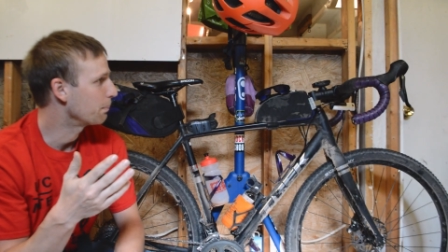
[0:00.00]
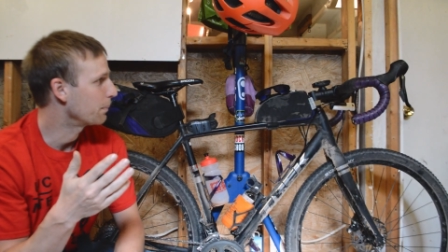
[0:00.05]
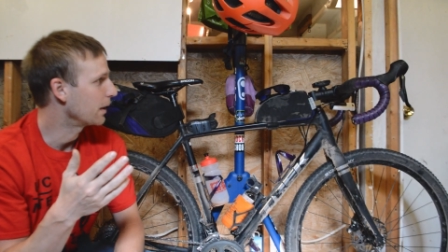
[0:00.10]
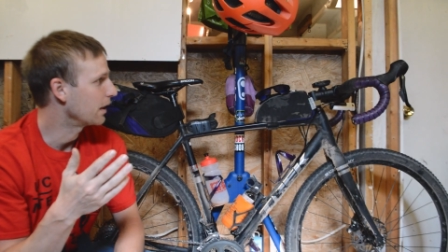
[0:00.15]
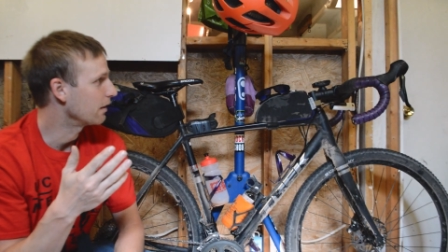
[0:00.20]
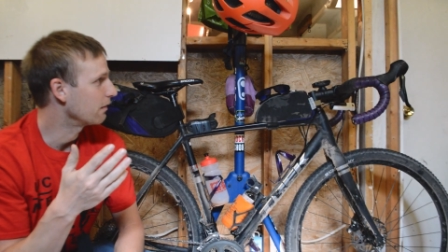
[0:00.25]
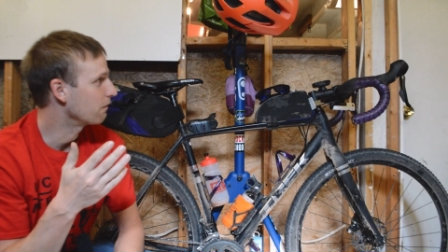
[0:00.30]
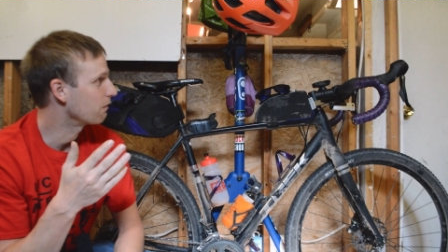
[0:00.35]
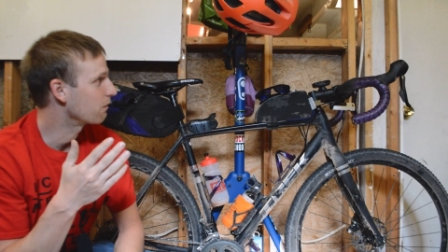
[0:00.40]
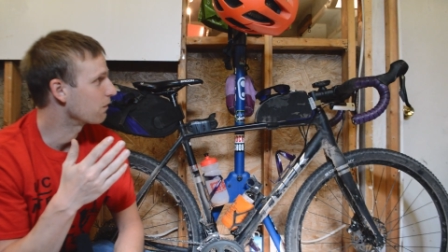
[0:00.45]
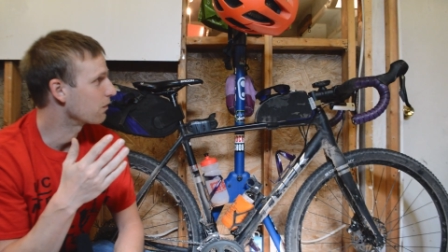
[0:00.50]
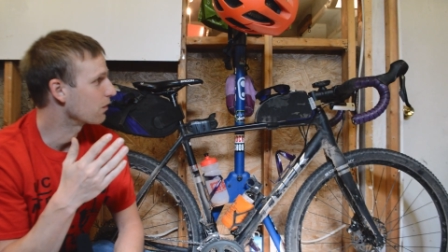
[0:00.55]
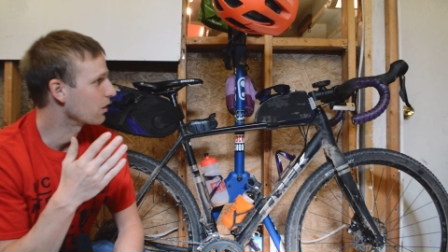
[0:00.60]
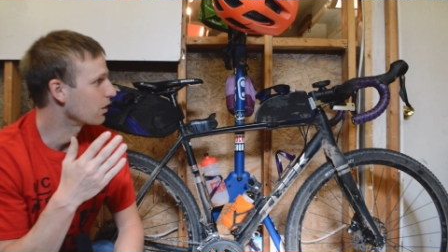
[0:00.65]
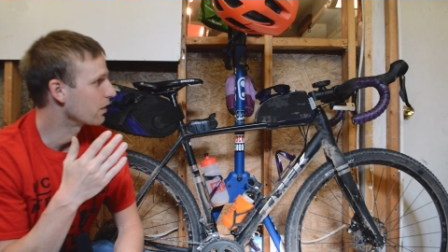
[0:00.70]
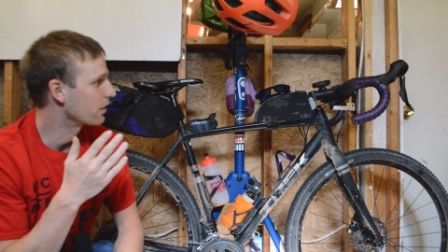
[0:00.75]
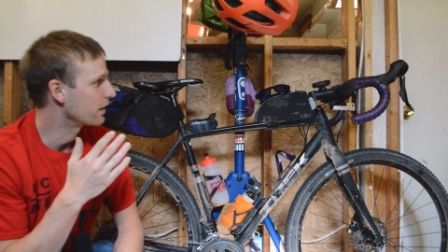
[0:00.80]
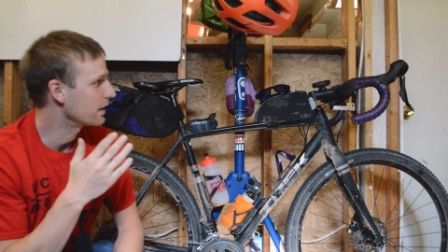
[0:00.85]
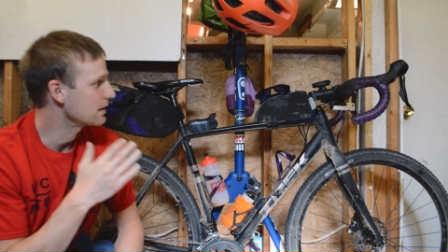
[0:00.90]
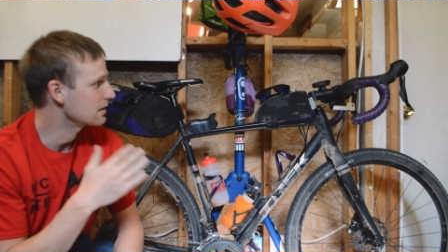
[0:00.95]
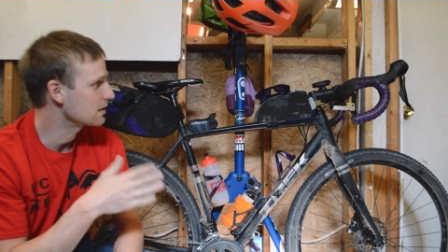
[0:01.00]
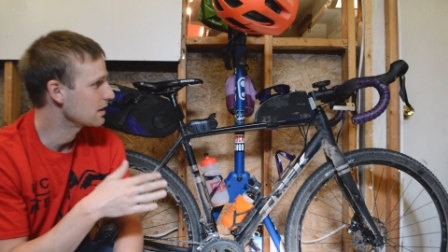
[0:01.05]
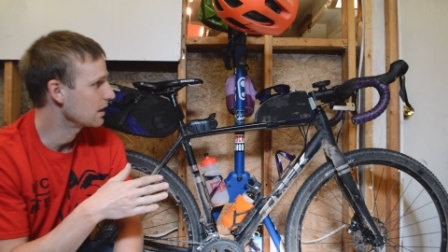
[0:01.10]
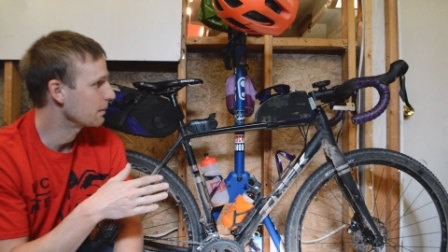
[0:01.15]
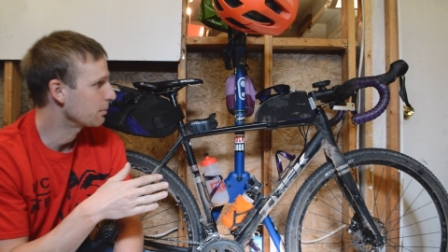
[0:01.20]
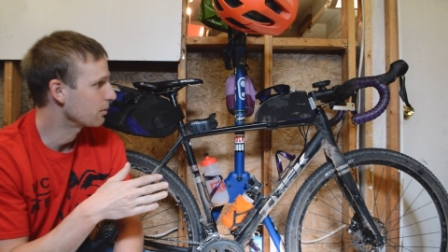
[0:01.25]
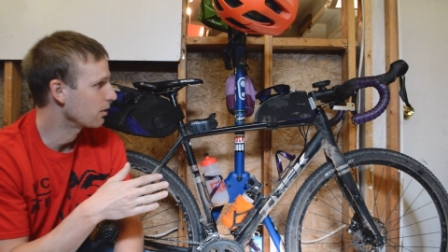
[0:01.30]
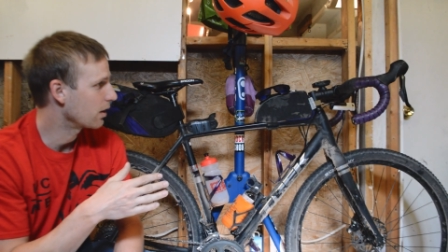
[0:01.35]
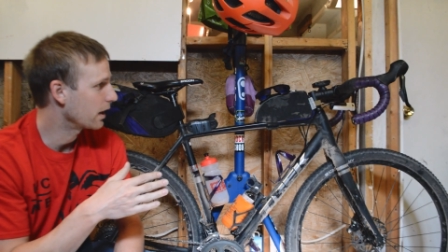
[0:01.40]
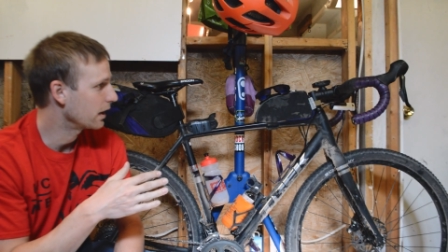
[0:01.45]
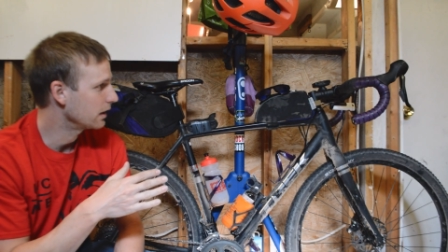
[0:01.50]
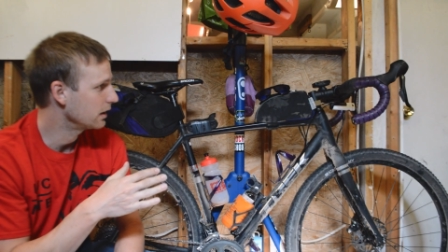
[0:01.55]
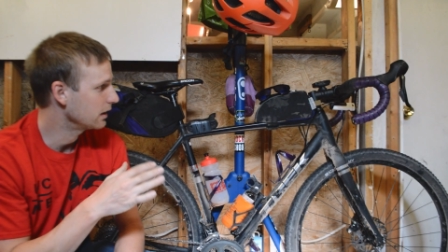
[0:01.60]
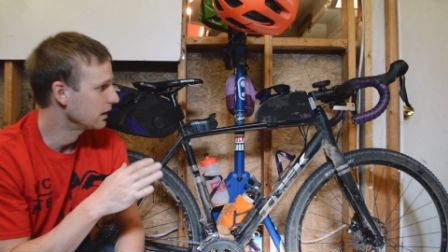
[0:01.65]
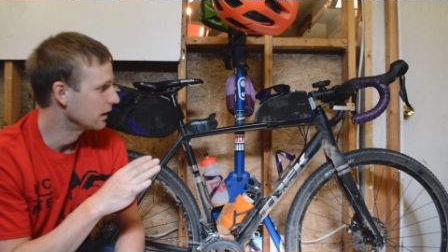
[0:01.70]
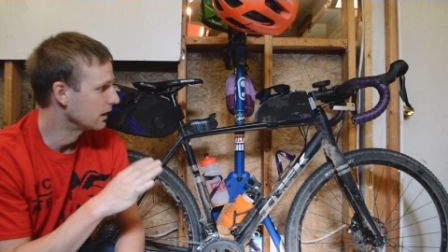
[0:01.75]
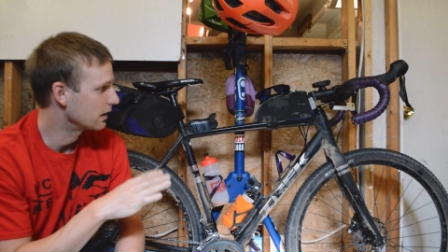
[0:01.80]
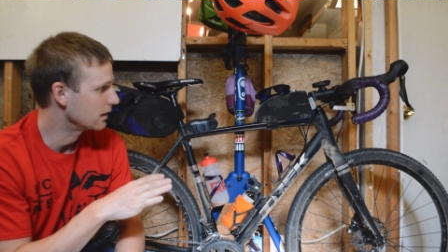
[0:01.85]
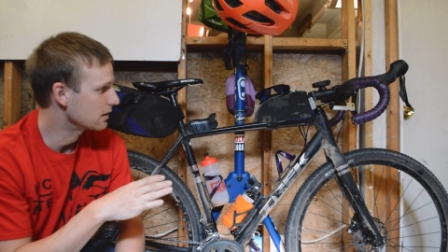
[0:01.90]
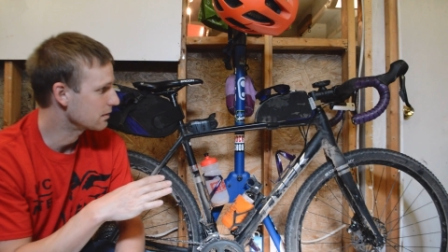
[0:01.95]
but for this type of
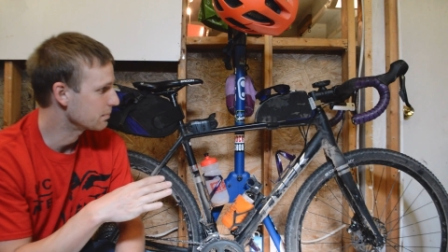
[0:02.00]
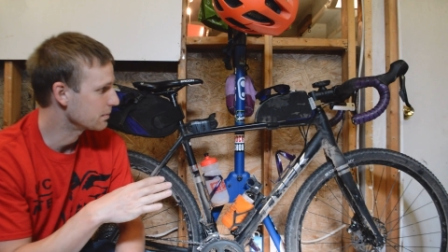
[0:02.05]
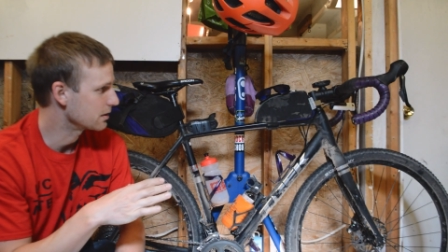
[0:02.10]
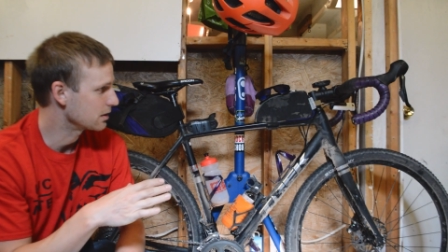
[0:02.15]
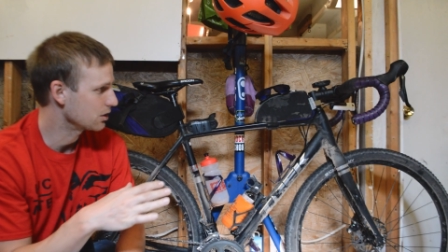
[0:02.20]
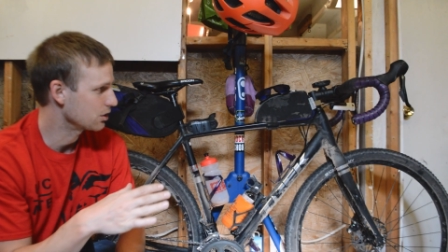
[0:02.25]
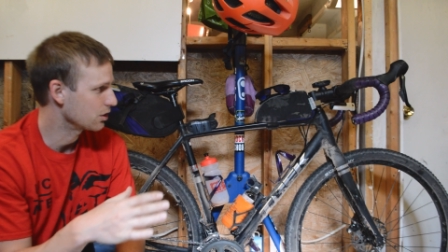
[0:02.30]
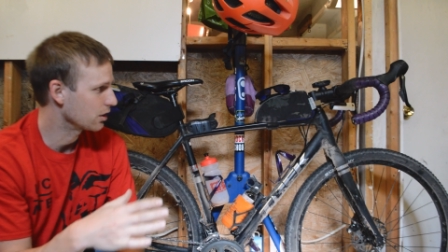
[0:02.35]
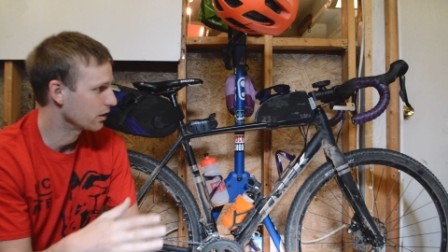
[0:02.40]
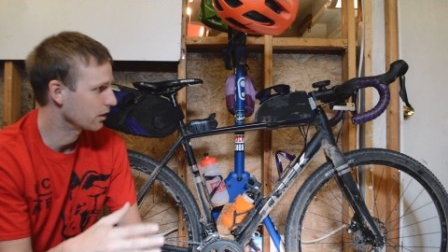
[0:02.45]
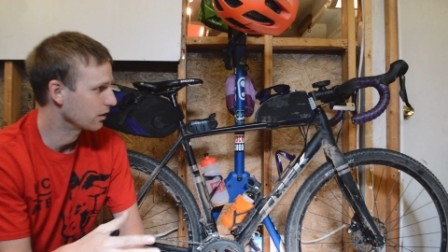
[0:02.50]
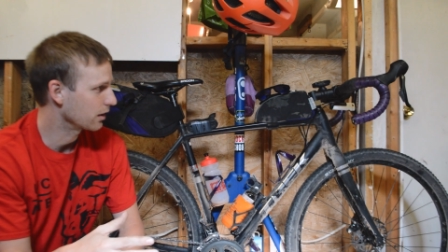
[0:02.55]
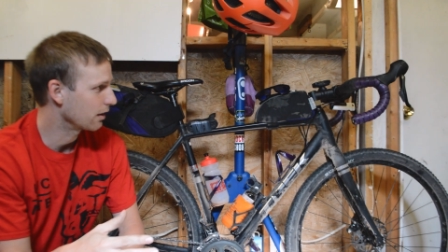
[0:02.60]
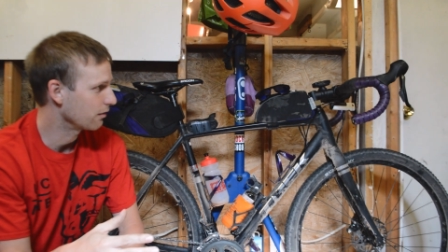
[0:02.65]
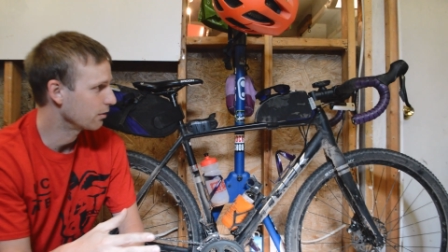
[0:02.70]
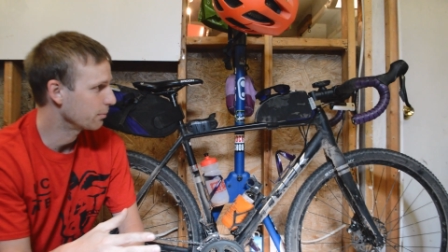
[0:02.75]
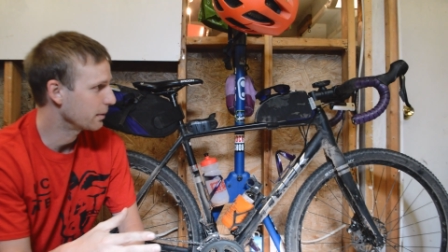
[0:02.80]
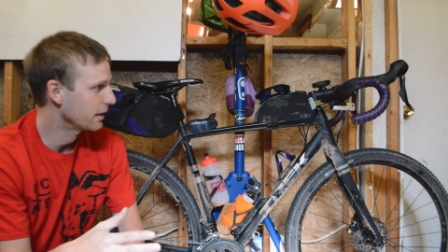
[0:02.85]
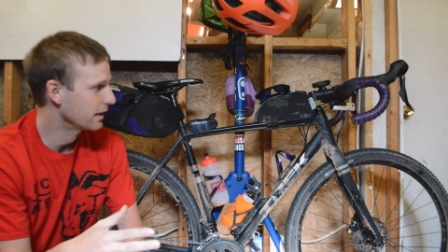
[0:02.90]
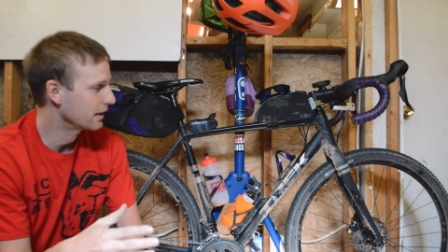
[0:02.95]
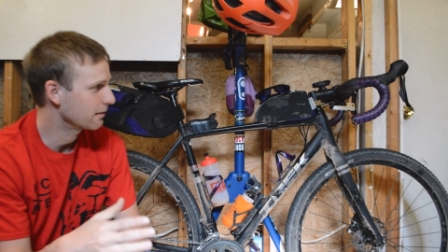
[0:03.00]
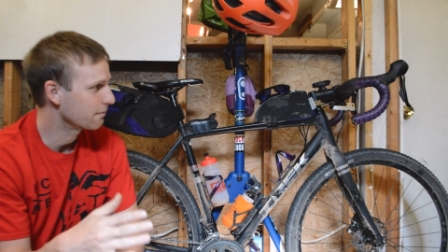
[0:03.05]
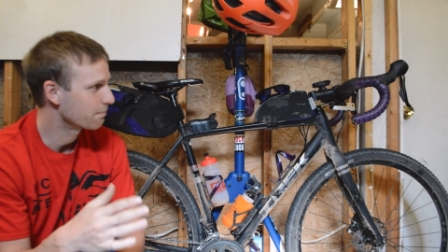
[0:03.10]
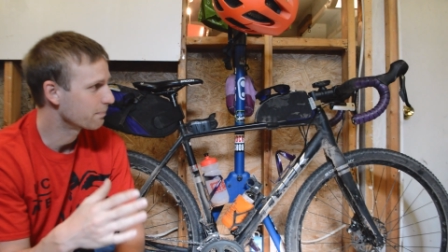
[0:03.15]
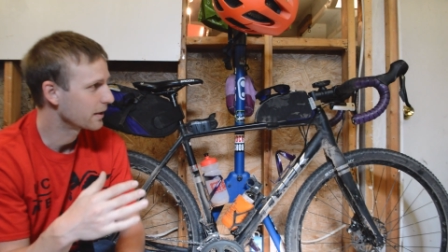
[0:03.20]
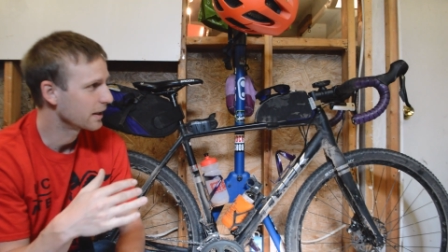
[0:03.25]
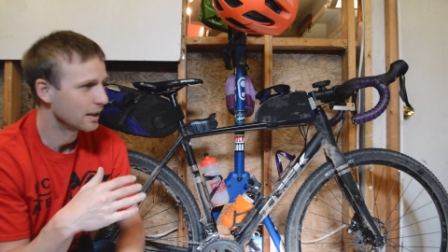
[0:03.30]
riding in this position on the gravel bike,